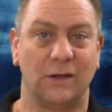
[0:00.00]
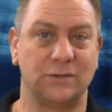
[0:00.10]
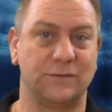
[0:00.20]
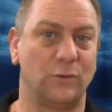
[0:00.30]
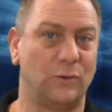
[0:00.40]

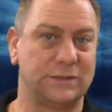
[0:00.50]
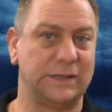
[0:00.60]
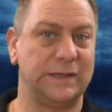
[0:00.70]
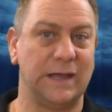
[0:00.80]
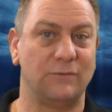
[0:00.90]
because of course
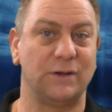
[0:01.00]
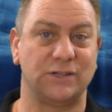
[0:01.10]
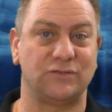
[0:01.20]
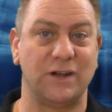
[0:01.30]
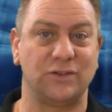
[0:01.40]
the
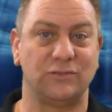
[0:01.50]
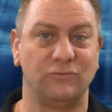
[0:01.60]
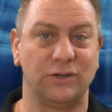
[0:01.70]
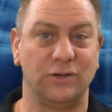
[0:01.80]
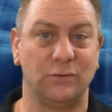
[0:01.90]
registration
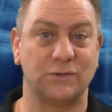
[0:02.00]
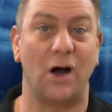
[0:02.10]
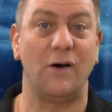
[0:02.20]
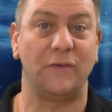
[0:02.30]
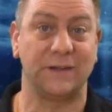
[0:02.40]
renewals
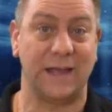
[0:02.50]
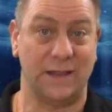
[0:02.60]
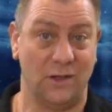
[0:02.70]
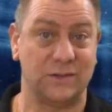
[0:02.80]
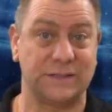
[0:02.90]
often
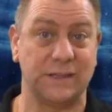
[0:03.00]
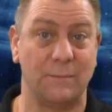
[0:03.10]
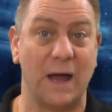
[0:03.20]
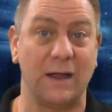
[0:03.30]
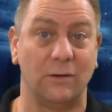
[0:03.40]
get lost in
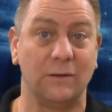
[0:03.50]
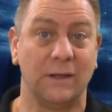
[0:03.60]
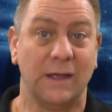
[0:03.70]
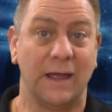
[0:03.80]
the mail,